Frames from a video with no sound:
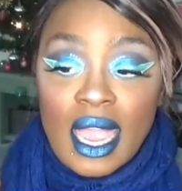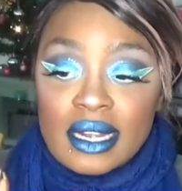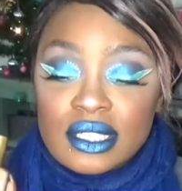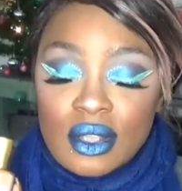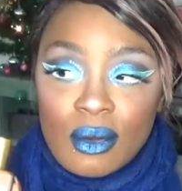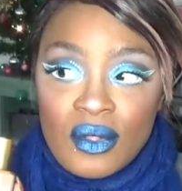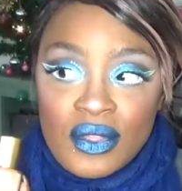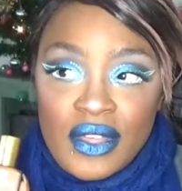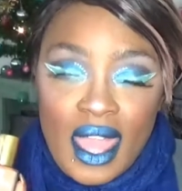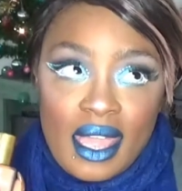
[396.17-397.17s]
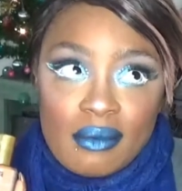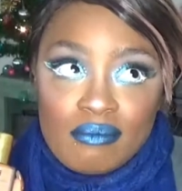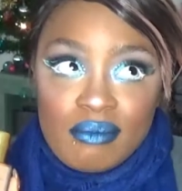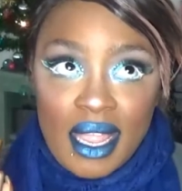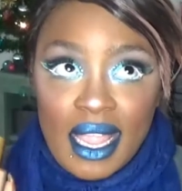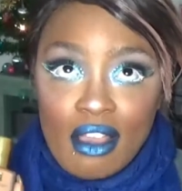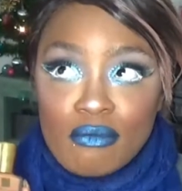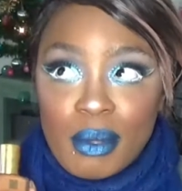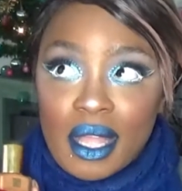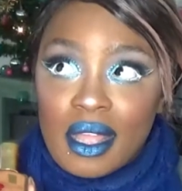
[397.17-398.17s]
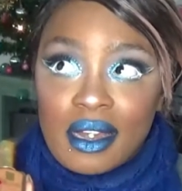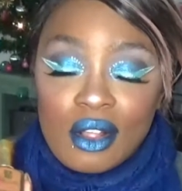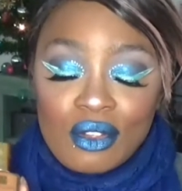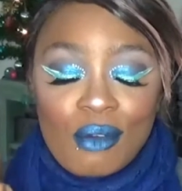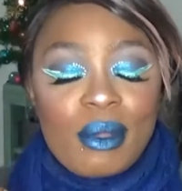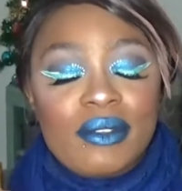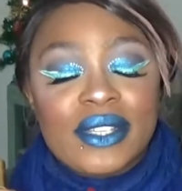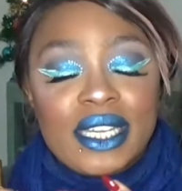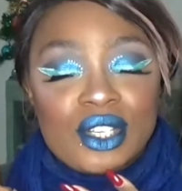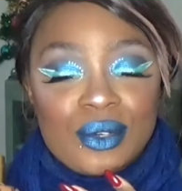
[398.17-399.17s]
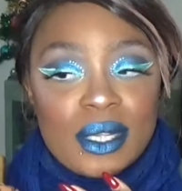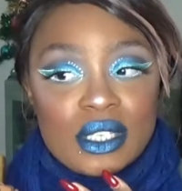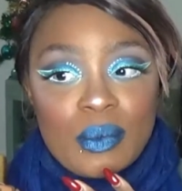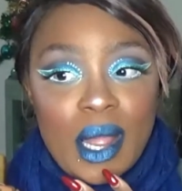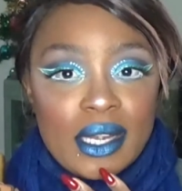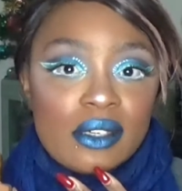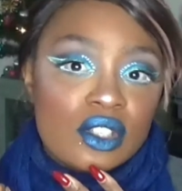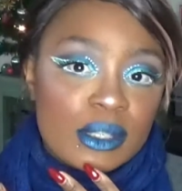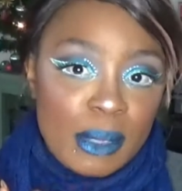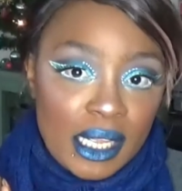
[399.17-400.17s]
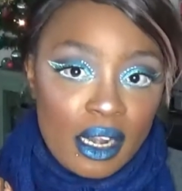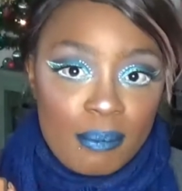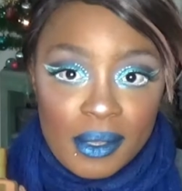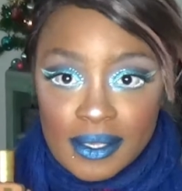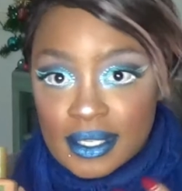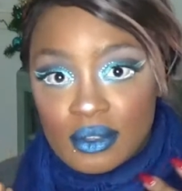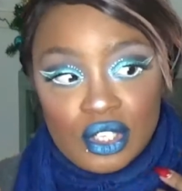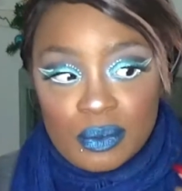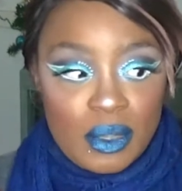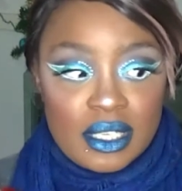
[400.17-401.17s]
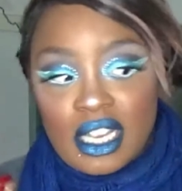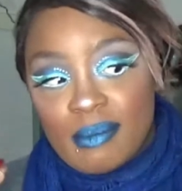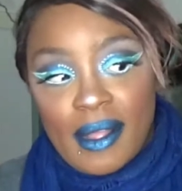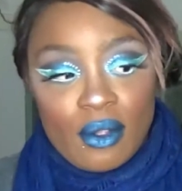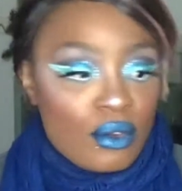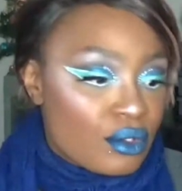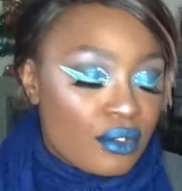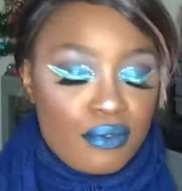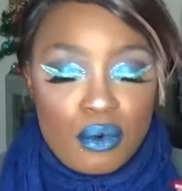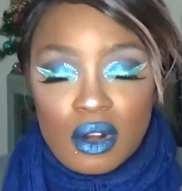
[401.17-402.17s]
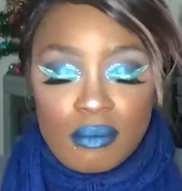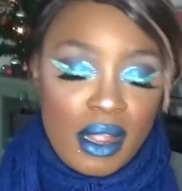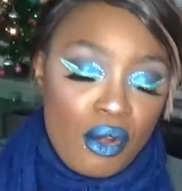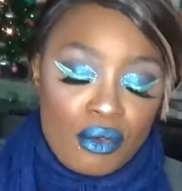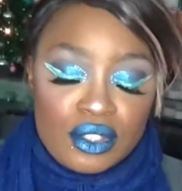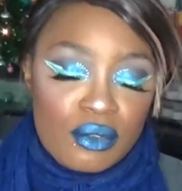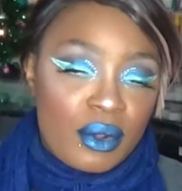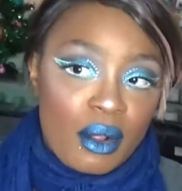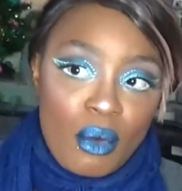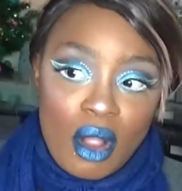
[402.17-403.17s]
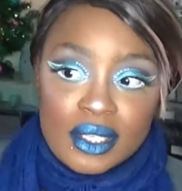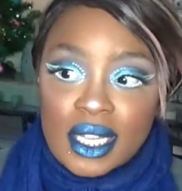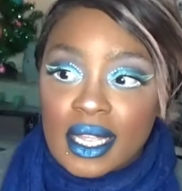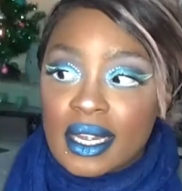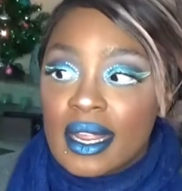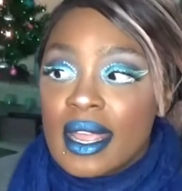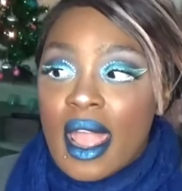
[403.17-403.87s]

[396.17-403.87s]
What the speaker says: And so that may have been a little bit of the issue as to why I didn't just pick it up, because it just wasn't in my local Sephora or my Ulta when I walked in.